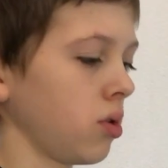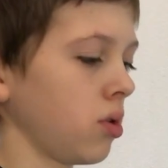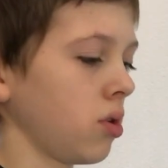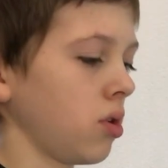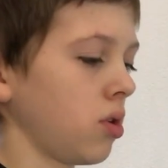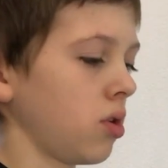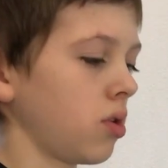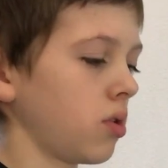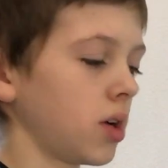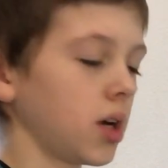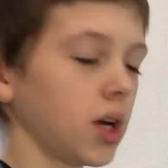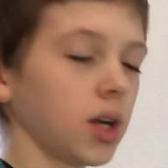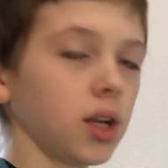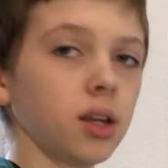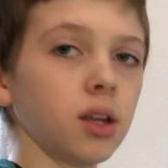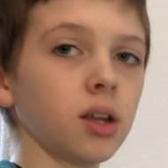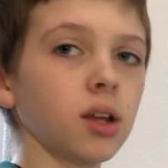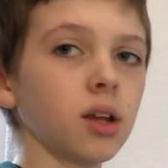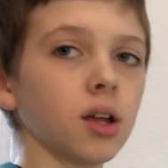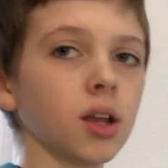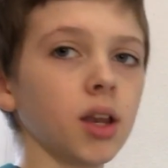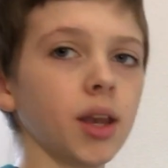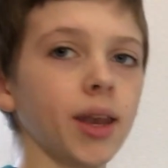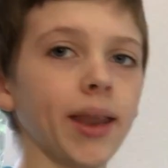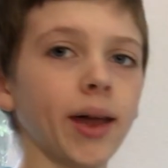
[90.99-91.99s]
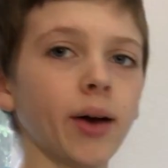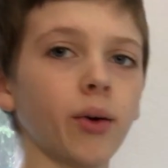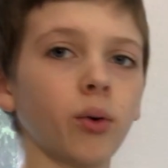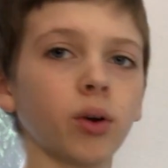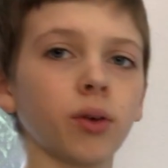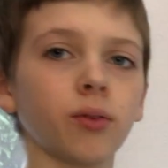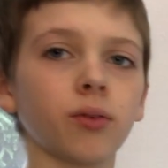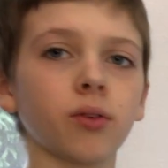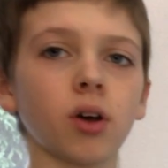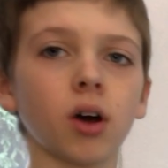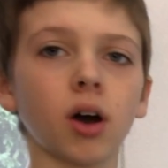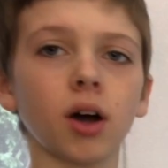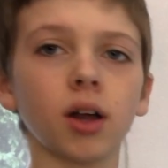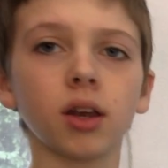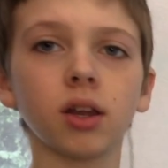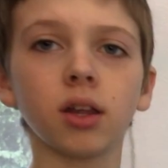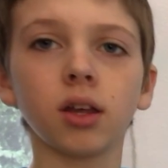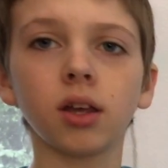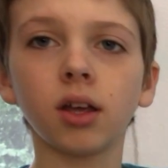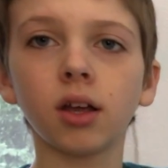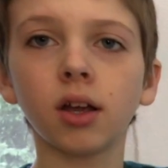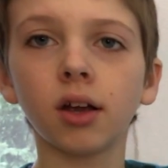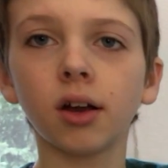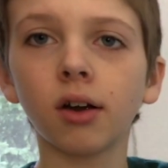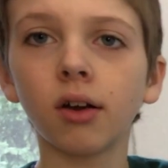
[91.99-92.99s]
All right, now what we've got
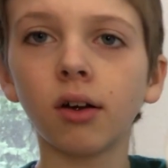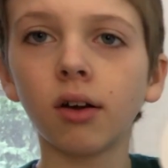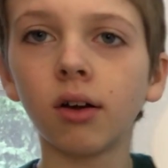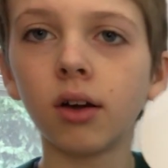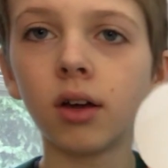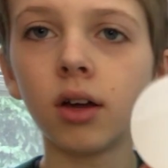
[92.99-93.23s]
here